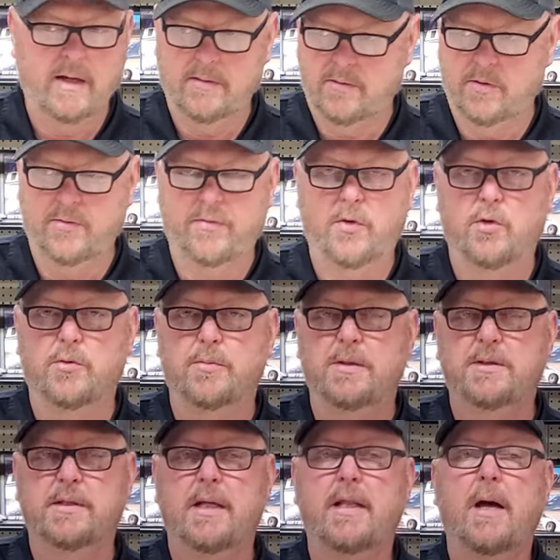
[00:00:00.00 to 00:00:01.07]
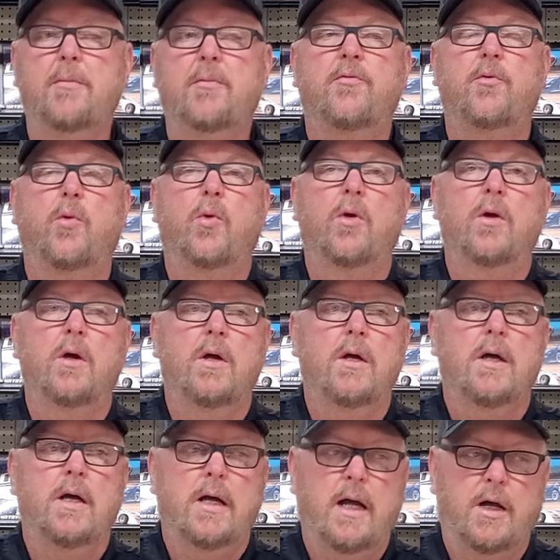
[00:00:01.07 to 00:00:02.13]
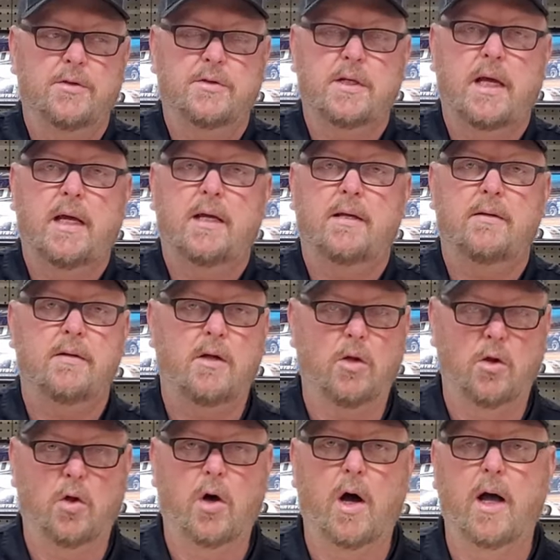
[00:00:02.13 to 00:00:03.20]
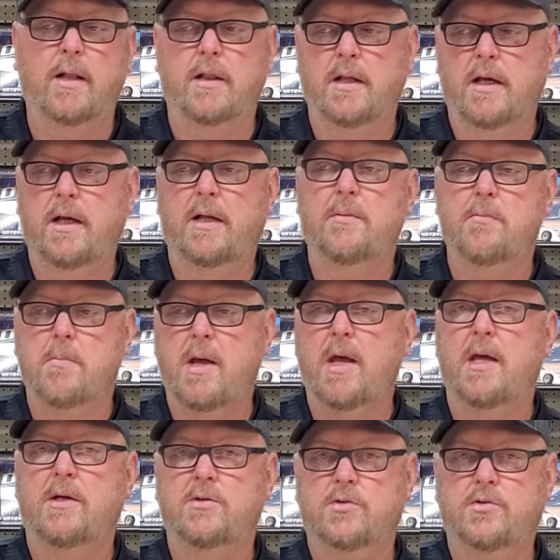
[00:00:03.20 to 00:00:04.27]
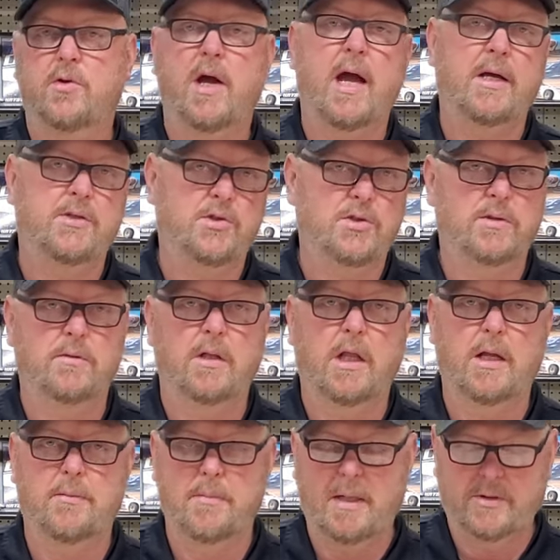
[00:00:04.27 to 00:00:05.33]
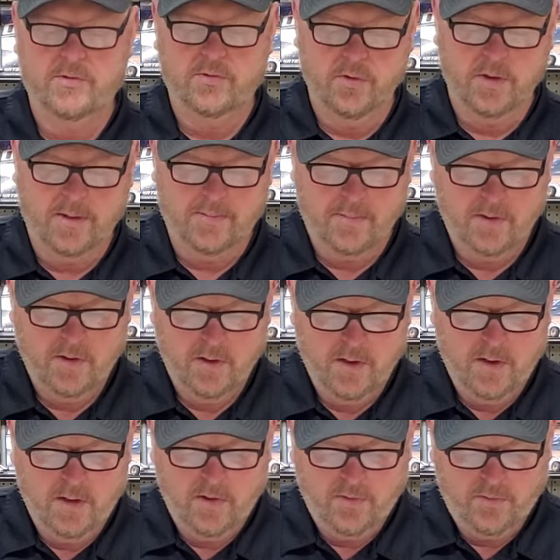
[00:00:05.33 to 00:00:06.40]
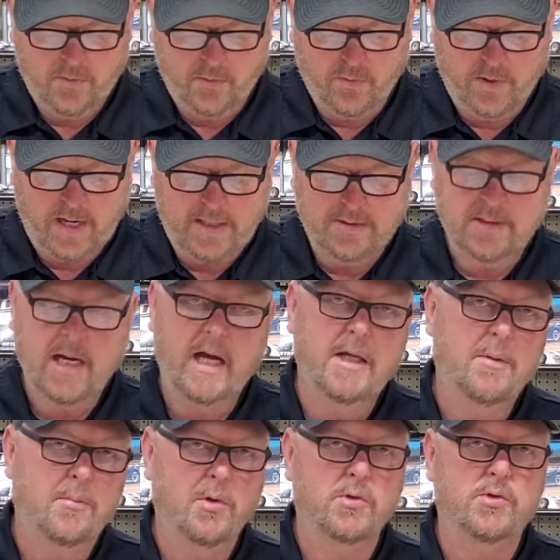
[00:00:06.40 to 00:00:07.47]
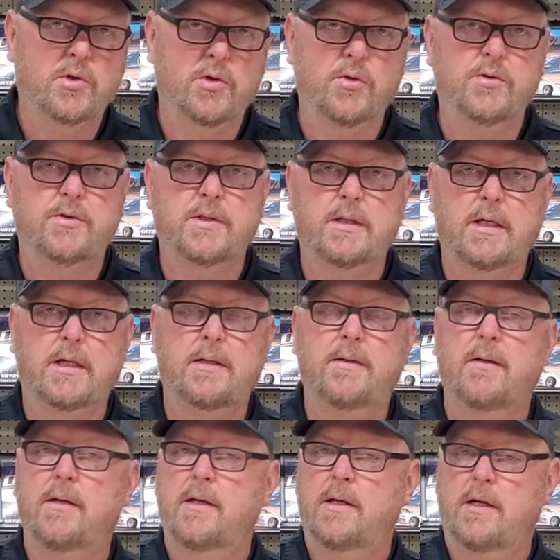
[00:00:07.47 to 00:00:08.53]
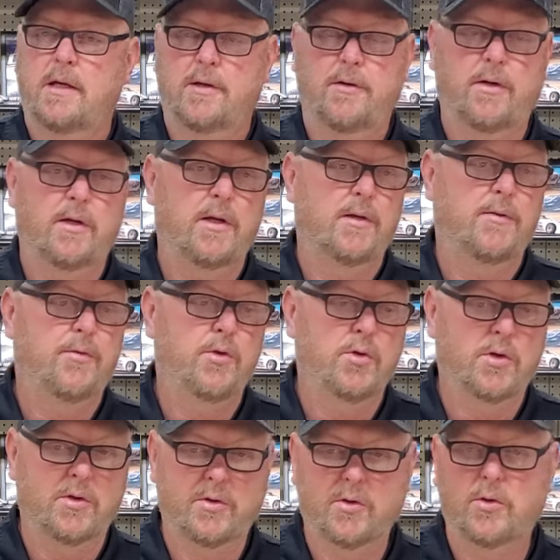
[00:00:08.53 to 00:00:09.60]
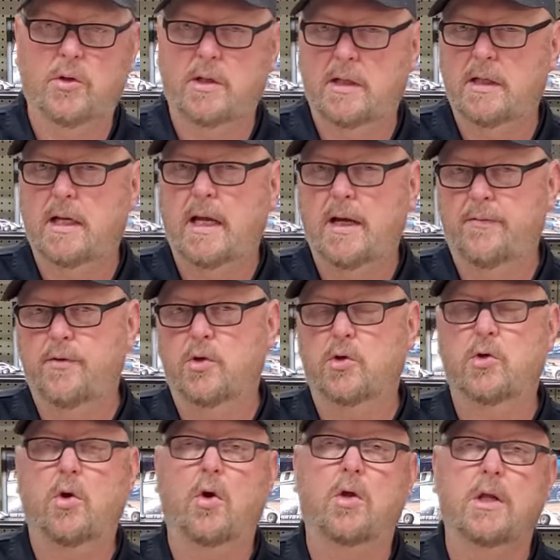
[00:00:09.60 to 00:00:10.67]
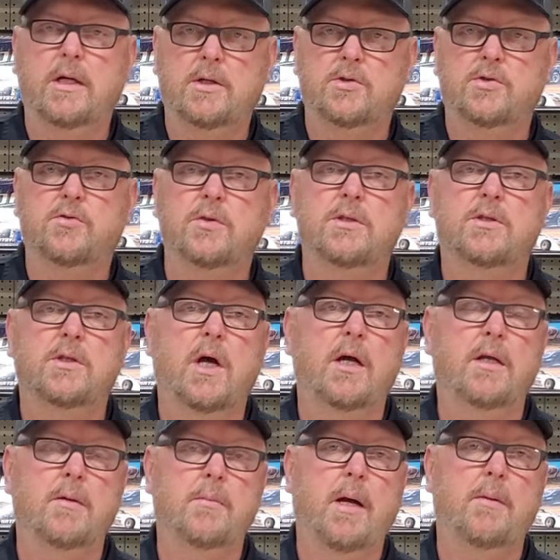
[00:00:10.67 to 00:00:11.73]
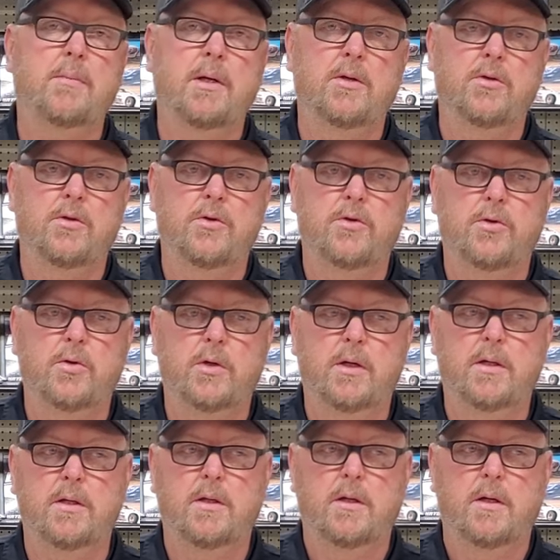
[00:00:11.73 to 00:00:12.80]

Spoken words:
You've heard me say that before. I'll say it a lot. Lead makes traction. Lead makes grip. So that's how you put turns in. If you can do it in a heavier car like a street stock, you might be able to do it